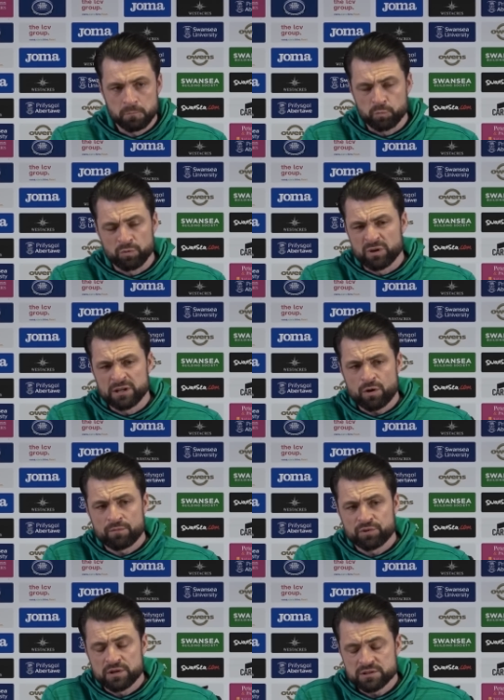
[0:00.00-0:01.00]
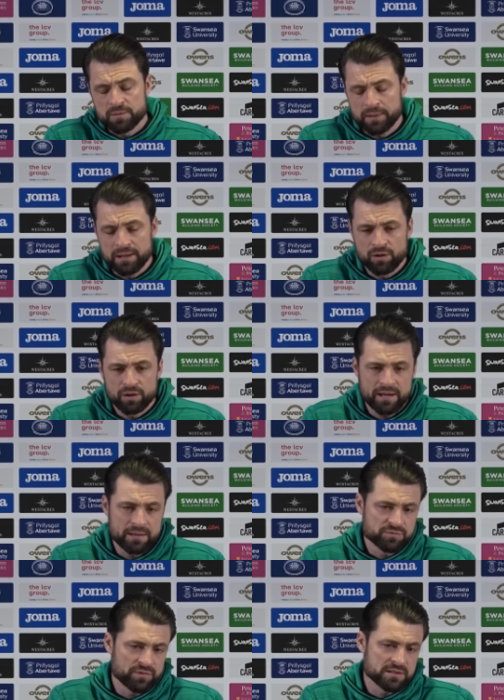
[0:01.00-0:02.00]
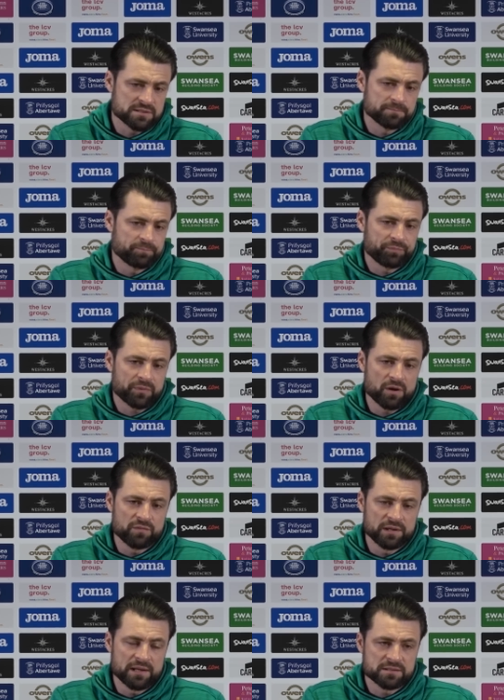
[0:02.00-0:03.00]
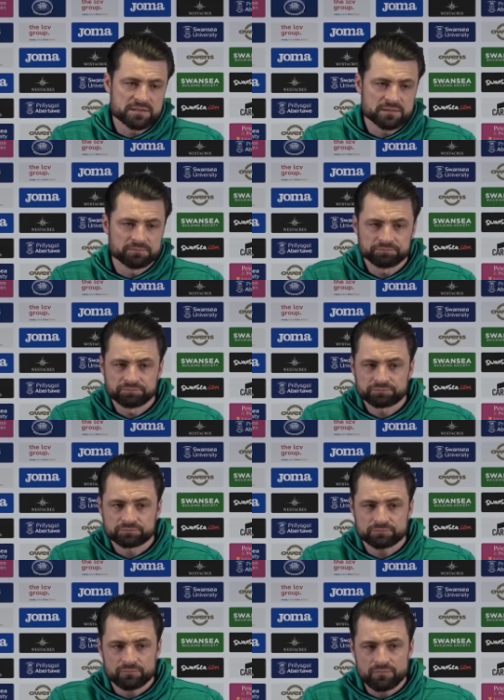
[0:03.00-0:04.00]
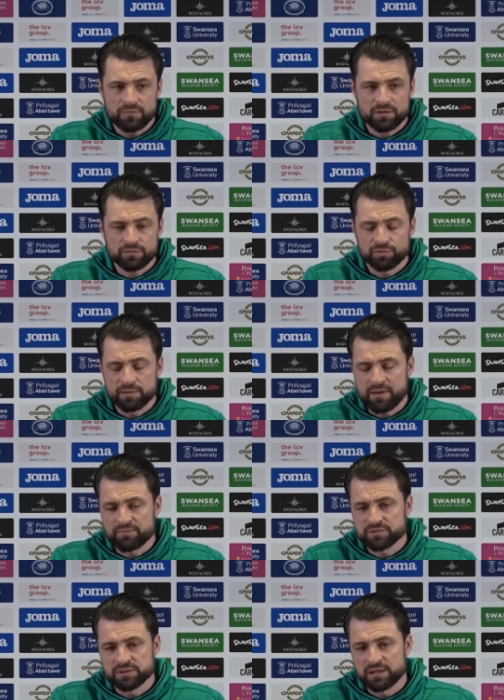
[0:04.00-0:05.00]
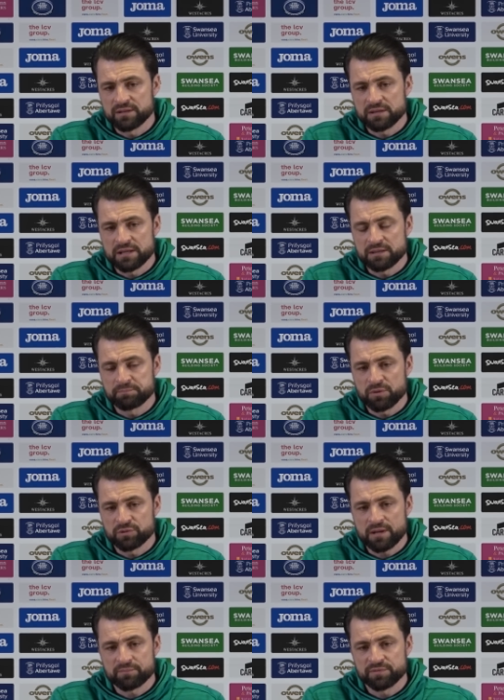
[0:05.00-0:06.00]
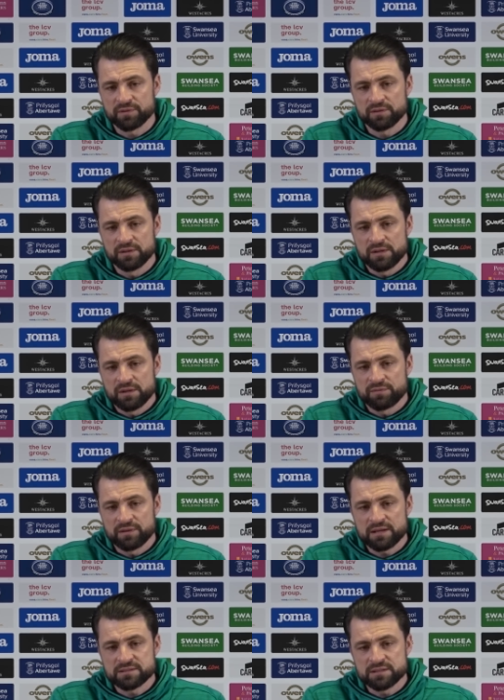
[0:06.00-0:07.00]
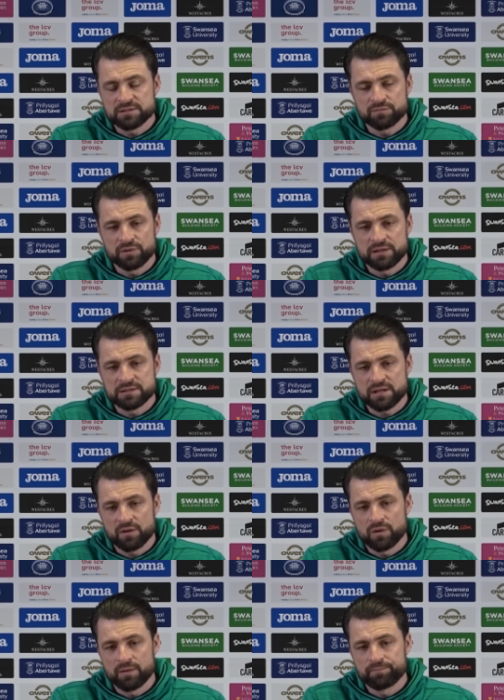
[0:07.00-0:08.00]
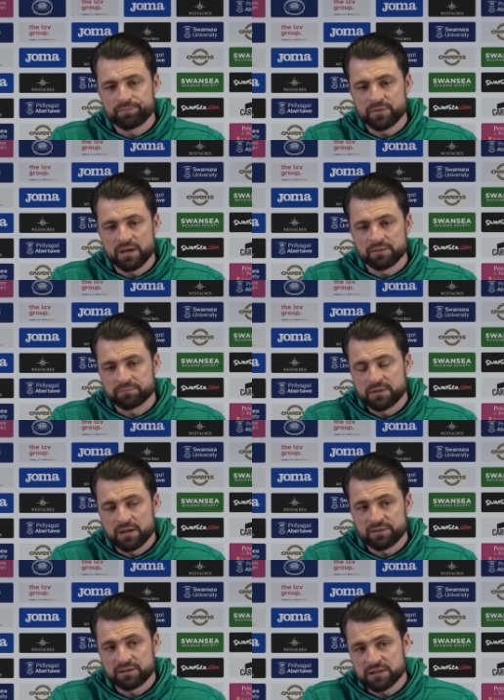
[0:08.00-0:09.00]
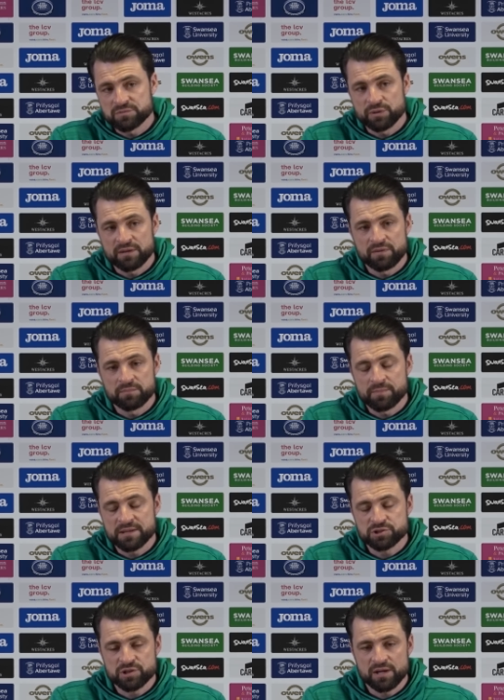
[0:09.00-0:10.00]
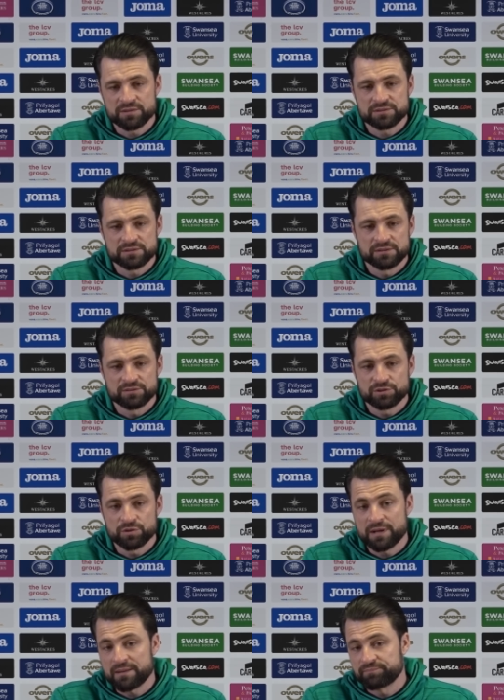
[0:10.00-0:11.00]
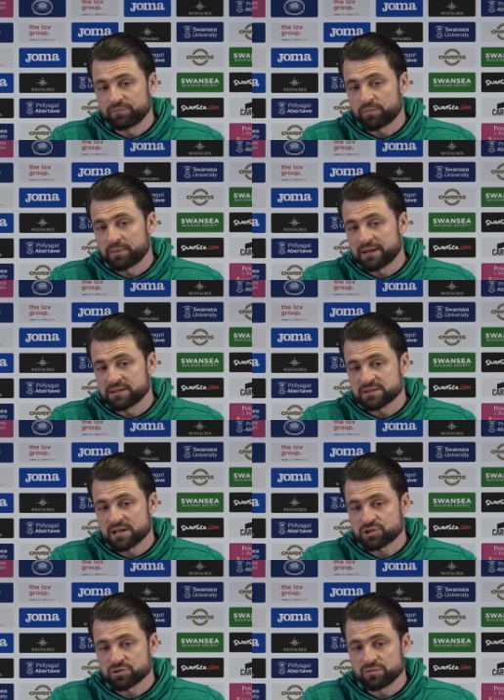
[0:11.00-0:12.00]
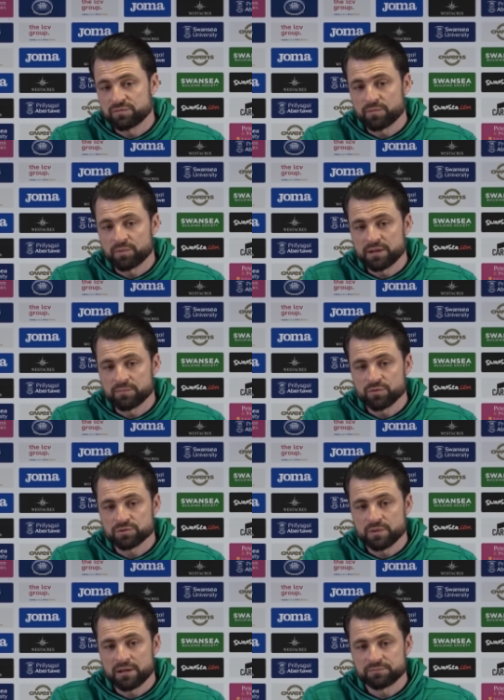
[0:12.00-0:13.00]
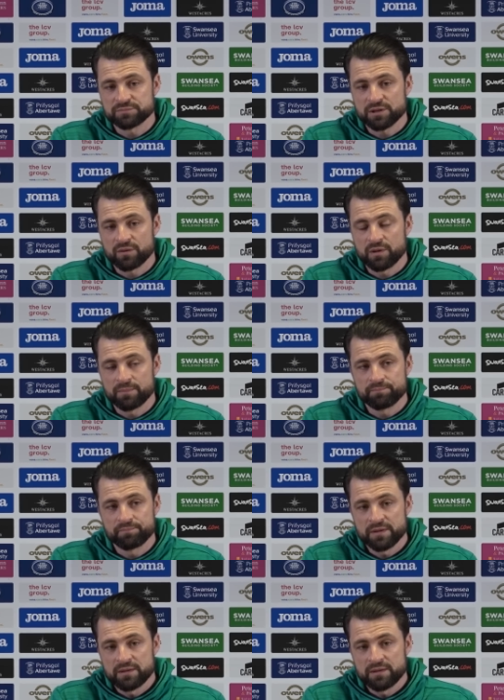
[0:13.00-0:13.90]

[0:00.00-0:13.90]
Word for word: we're really confident he's going to play a lot of games for us over the next three months, and then and then building up for for next season really. So um, yeah, I think this will give him the best chance to do that. Not playing international football anymore as well. So um,